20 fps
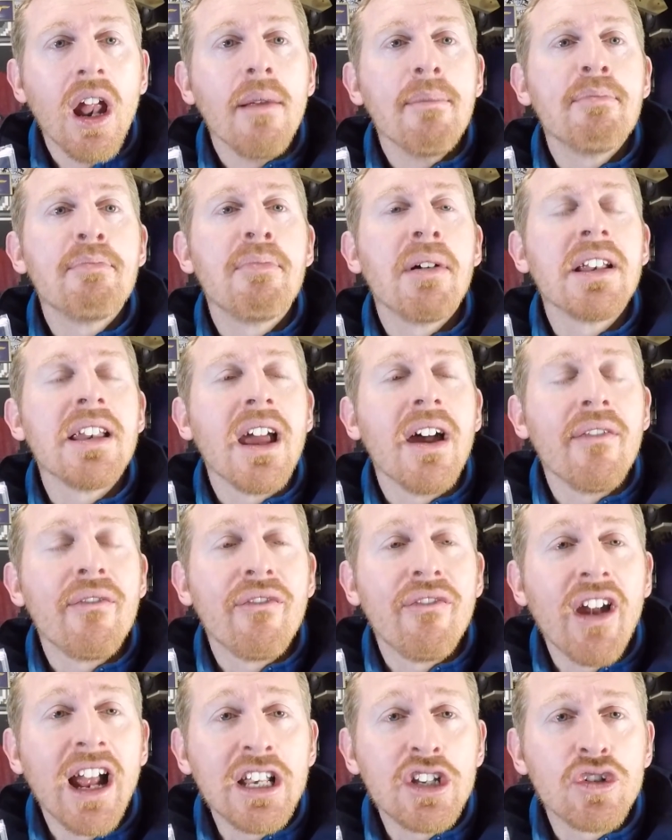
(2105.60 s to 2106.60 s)
But
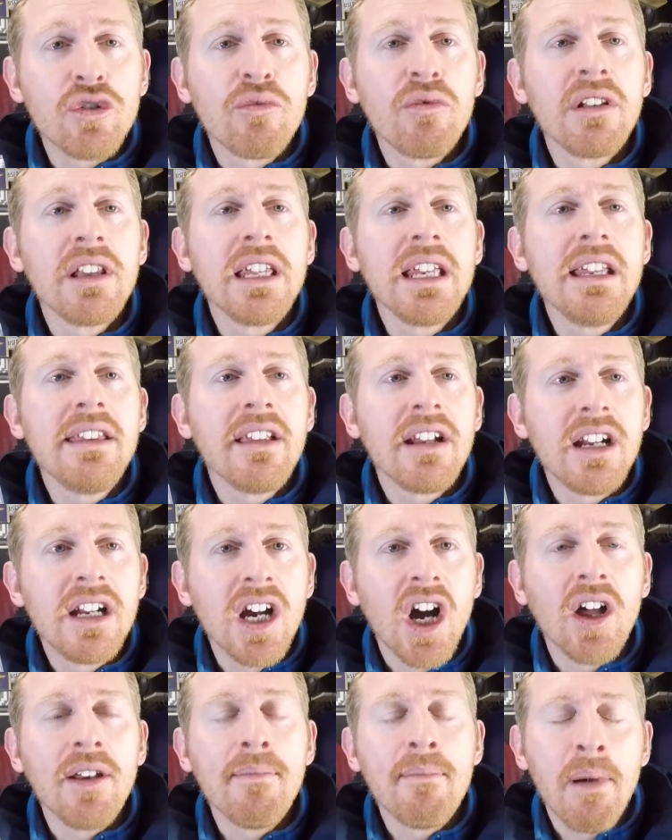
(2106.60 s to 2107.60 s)
eventually the
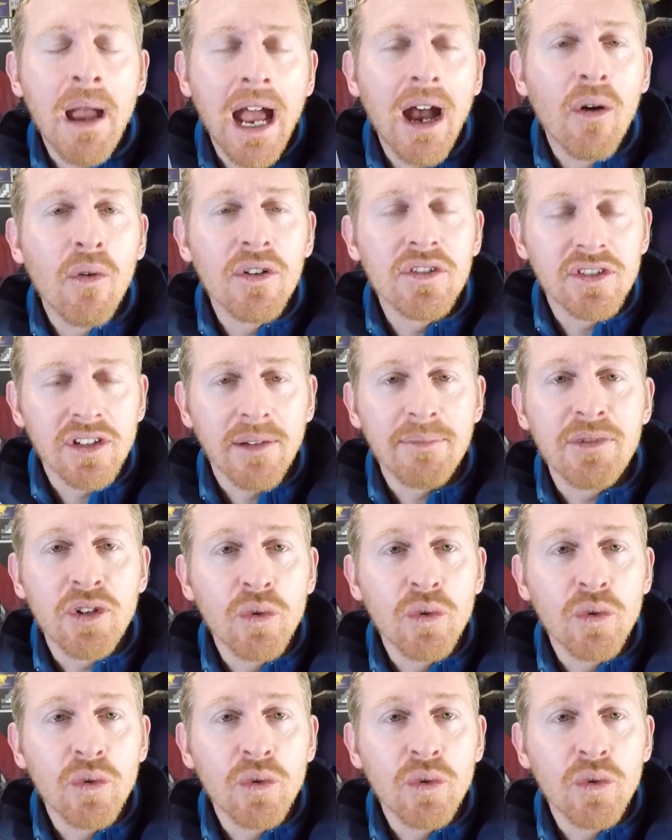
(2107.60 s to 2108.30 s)
gun powers up